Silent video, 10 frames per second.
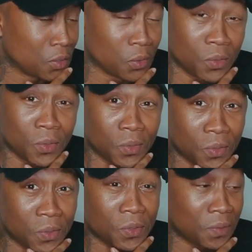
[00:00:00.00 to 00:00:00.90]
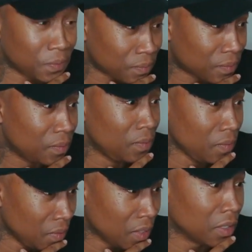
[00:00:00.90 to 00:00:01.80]
Political fear, judge
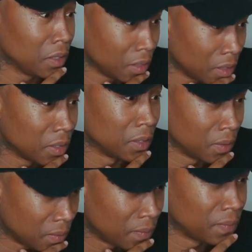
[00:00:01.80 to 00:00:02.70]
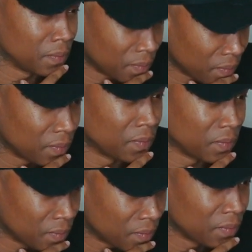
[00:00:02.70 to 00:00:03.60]
lend a hand racist. I'm being
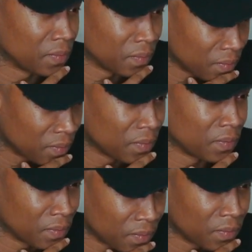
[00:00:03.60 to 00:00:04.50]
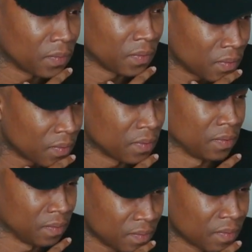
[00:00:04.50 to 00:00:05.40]
sentenced, wrongful conviction. Both Brennan
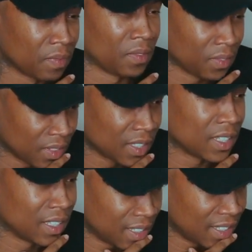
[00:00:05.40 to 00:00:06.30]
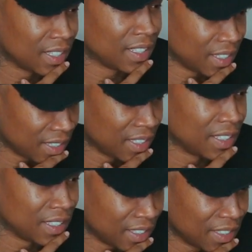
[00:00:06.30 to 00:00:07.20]
lied to me. Gave him a quarter tip,
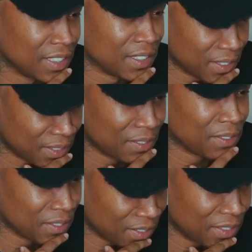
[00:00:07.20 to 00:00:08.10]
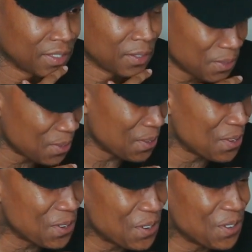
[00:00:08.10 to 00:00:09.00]
eating out of field, laying in my...
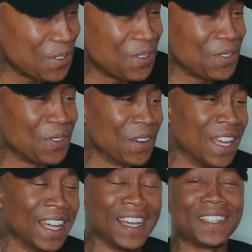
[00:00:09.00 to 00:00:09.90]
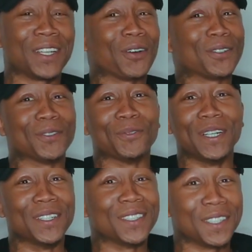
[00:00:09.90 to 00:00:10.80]
Woo! He talking some
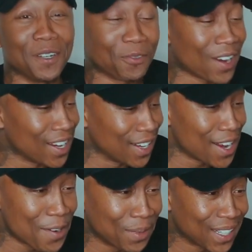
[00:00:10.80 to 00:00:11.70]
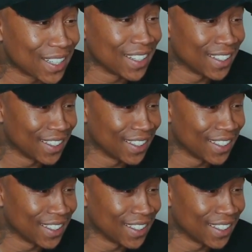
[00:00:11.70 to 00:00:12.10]
real stuff right now, man.